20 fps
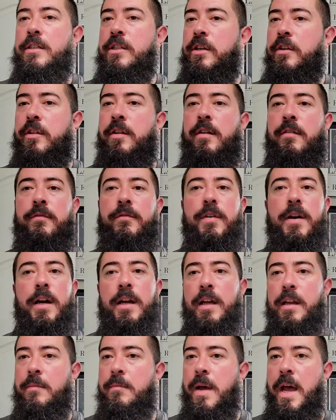to the
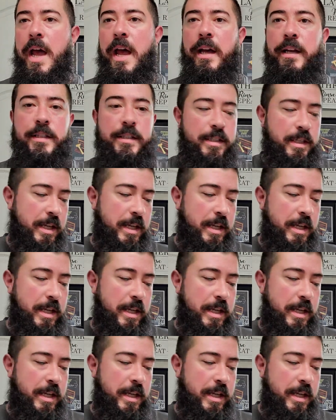fucking max.